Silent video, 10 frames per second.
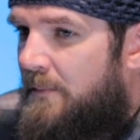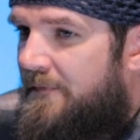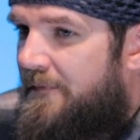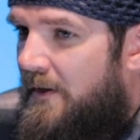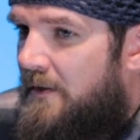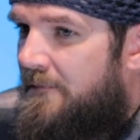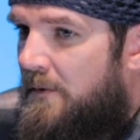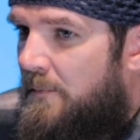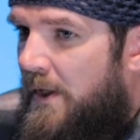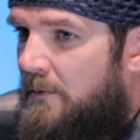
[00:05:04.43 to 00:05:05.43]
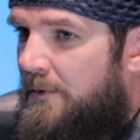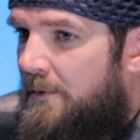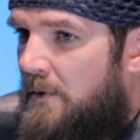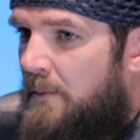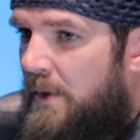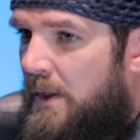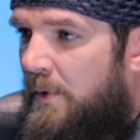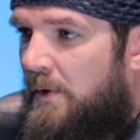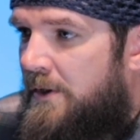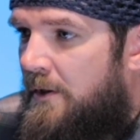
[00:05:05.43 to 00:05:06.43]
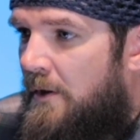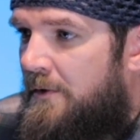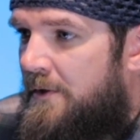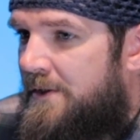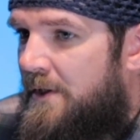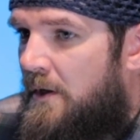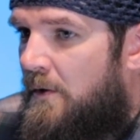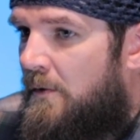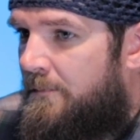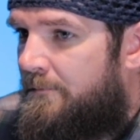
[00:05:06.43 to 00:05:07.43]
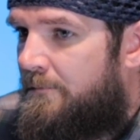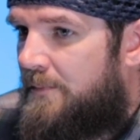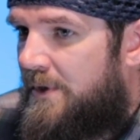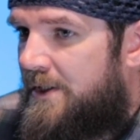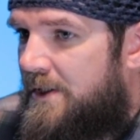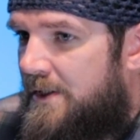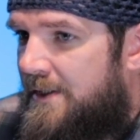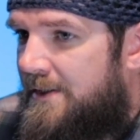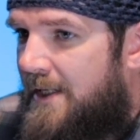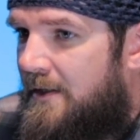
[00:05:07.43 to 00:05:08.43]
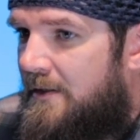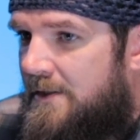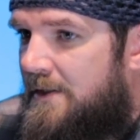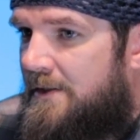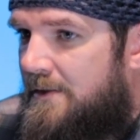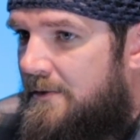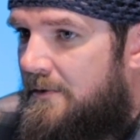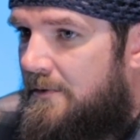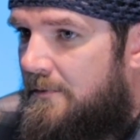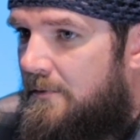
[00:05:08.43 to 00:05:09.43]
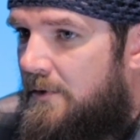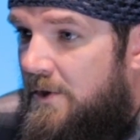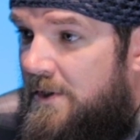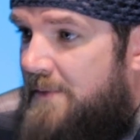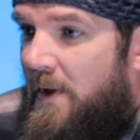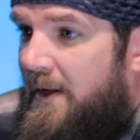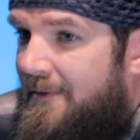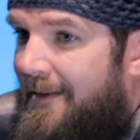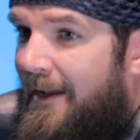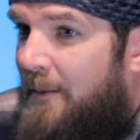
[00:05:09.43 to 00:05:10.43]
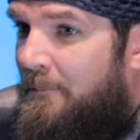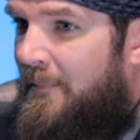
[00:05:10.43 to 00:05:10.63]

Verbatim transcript: be fun if you're playing with the right people and you know there's no malicious intent. It's just you're just playing the game.